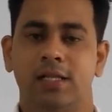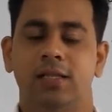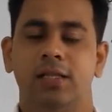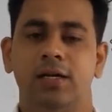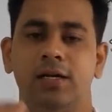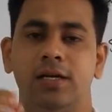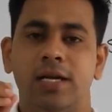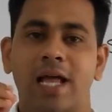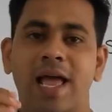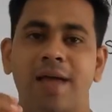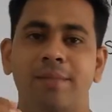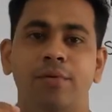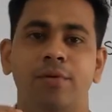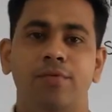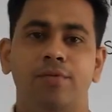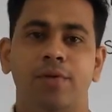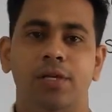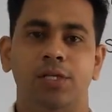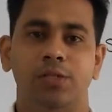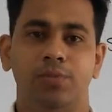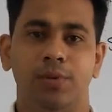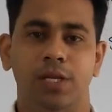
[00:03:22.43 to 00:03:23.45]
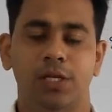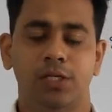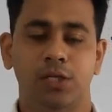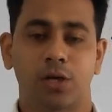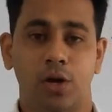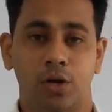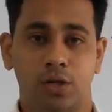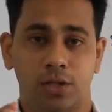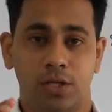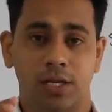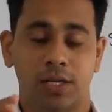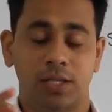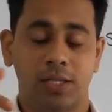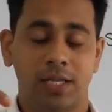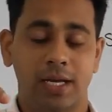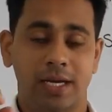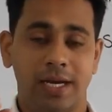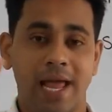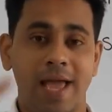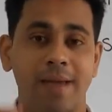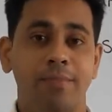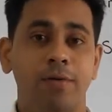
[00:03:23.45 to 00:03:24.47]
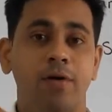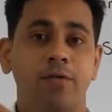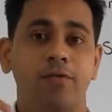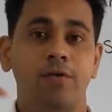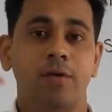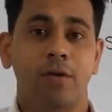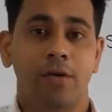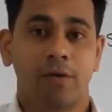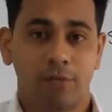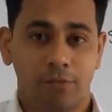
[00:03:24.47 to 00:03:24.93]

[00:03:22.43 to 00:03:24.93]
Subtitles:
the type of respiration or the type of